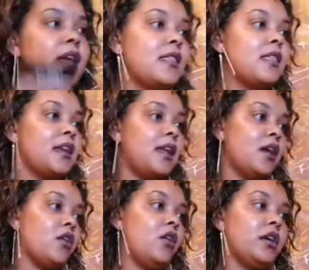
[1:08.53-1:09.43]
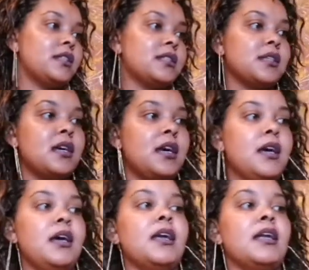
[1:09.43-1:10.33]
and then I got
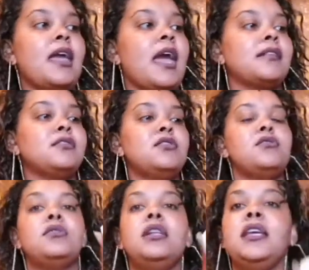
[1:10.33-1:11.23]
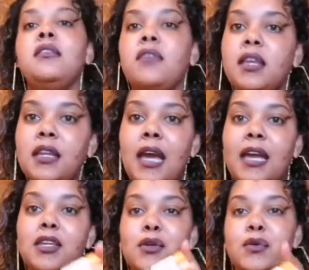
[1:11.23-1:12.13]
Cantu leave-in. I
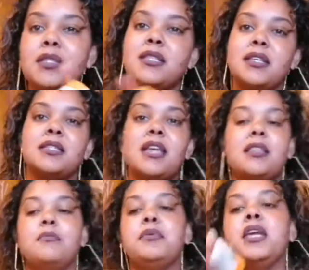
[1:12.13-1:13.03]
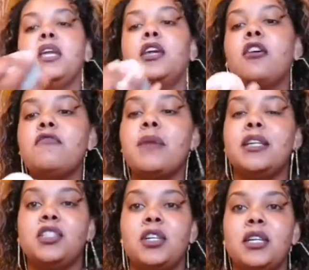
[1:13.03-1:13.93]
used this at the beginning of my
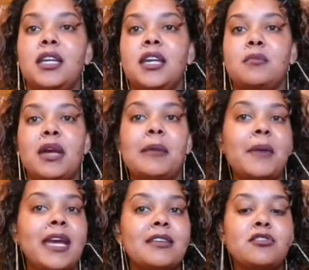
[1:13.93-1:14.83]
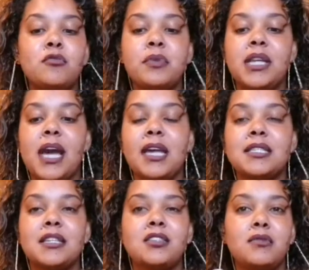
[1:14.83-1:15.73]
journey. It made my hair super
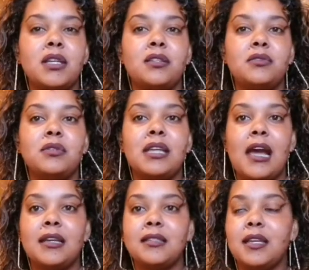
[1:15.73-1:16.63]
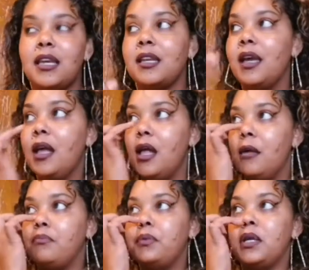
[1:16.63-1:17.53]
nice. I just wanted to try it again
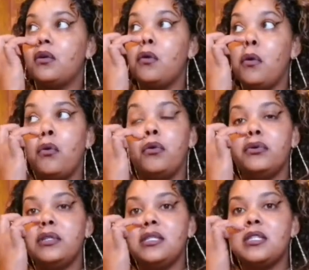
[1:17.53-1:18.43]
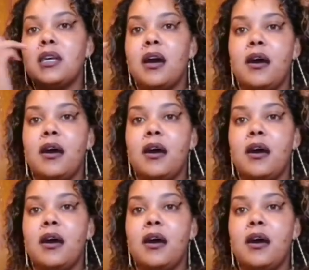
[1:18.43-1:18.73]
because